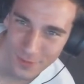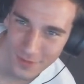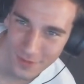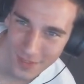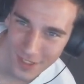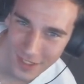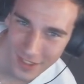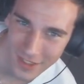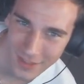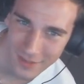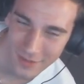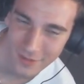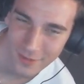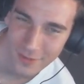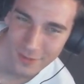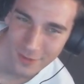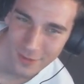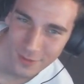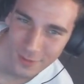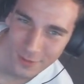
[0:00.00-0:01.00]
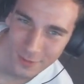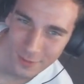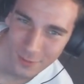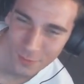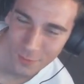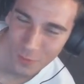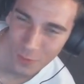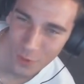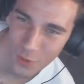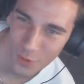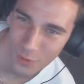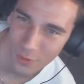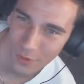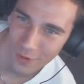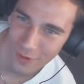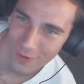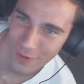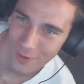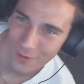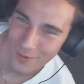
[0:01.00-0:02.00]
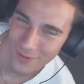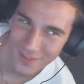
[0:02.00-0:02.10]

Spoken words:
Like, whoa, bro.